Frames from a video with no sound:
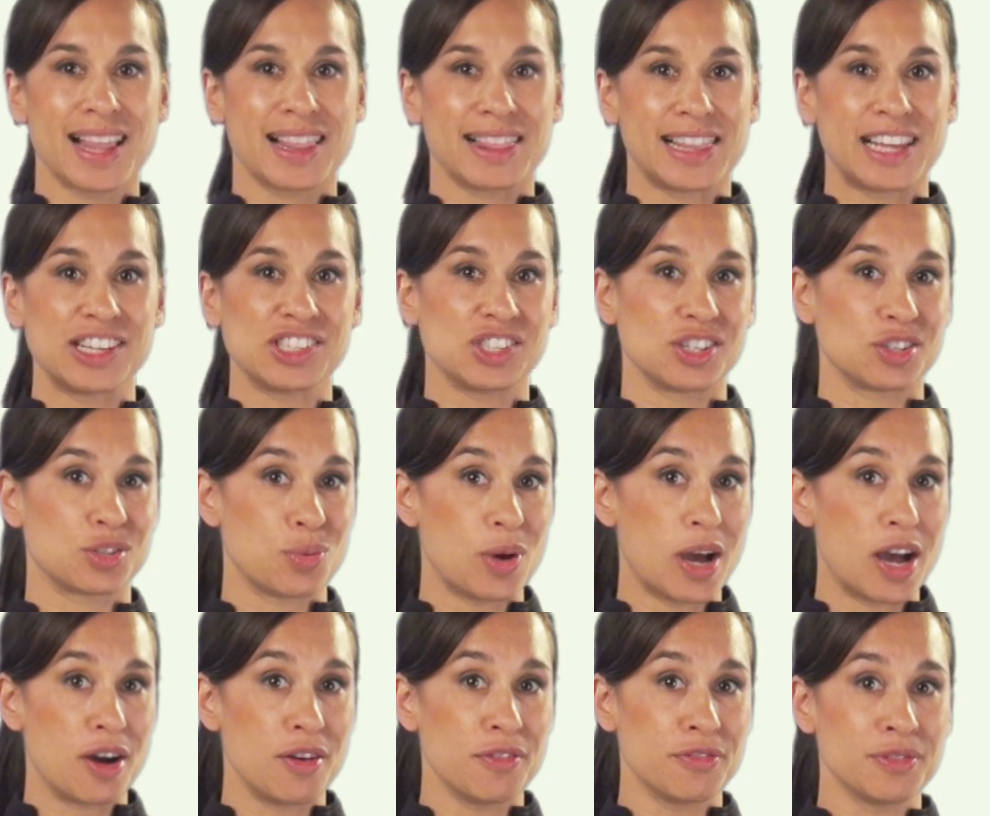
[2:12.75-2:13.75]
lunch at
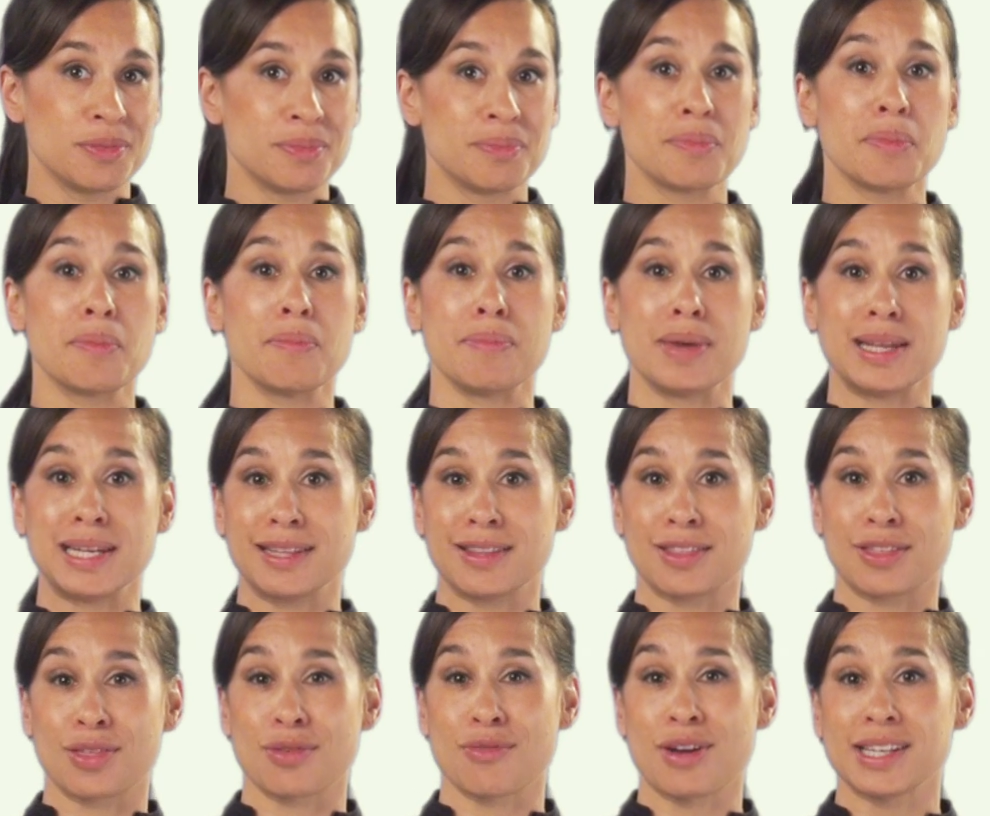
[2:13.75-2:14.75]
12, meaning the
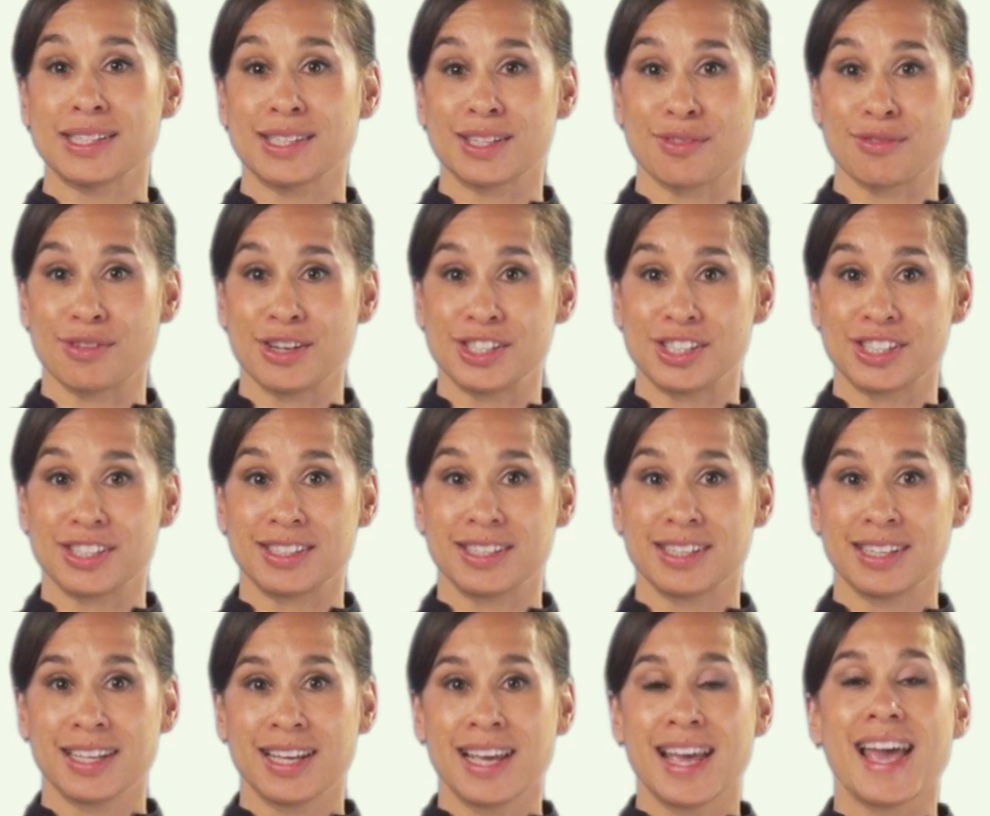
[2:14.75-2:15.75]
thoracic region,
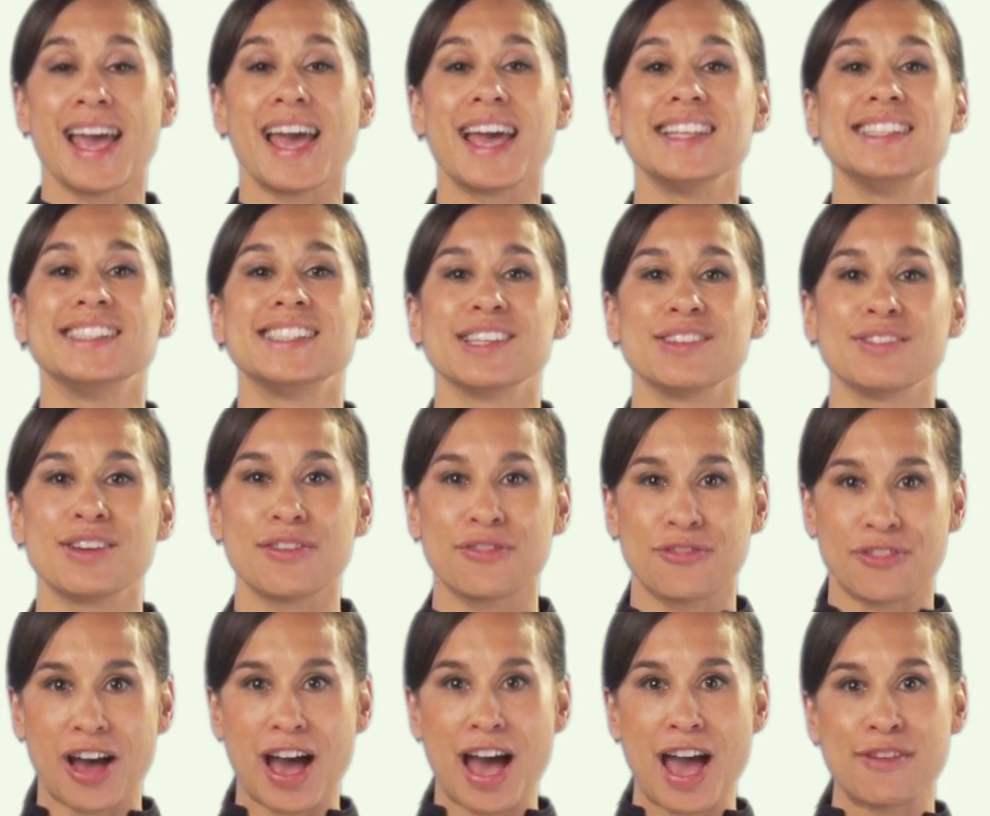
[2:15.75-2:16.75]
and dinner at
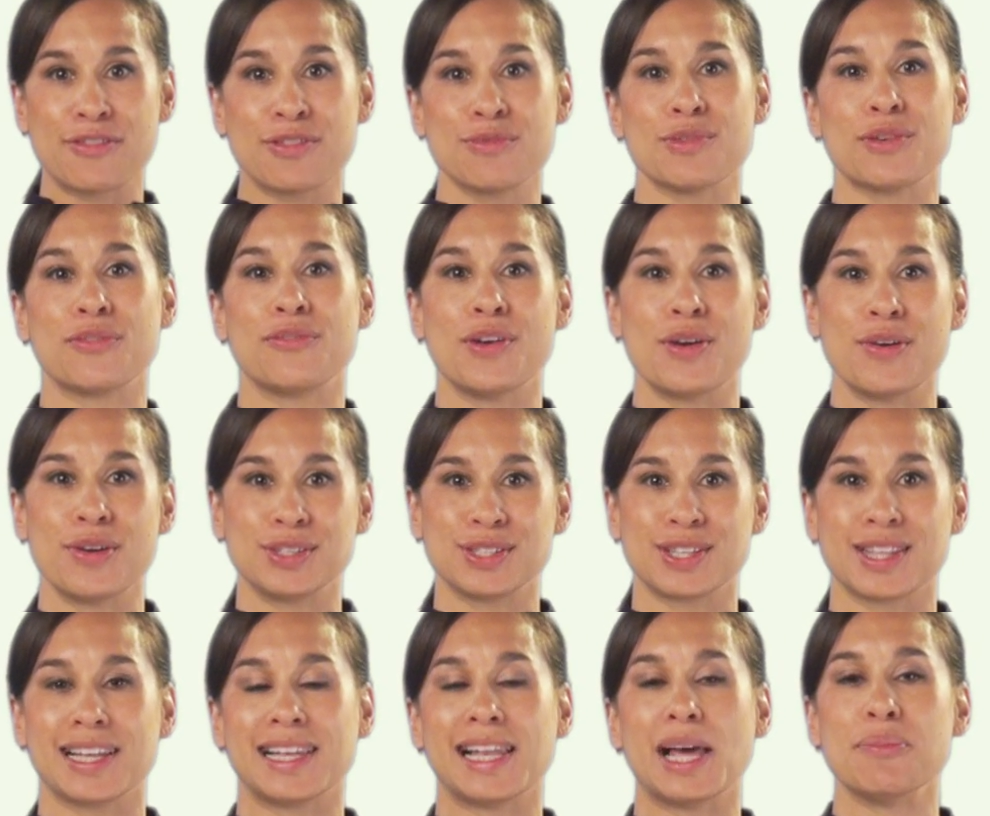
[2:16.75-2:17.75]
5, referring to
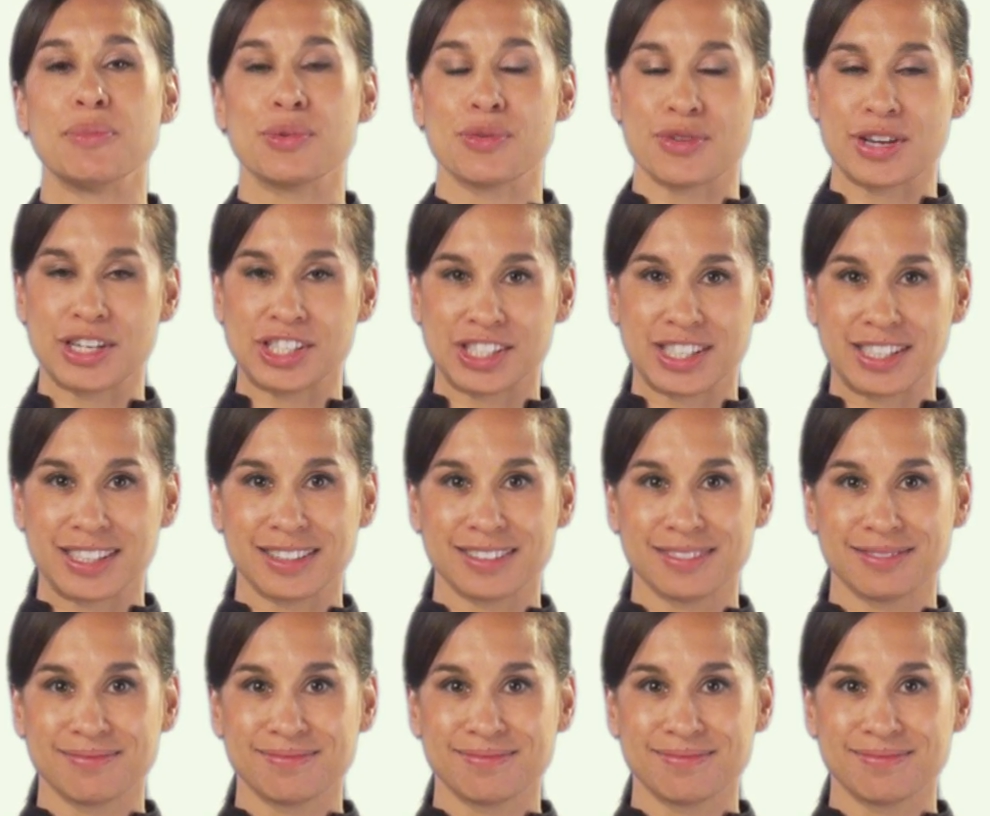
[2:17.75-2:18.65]
the lumbar region.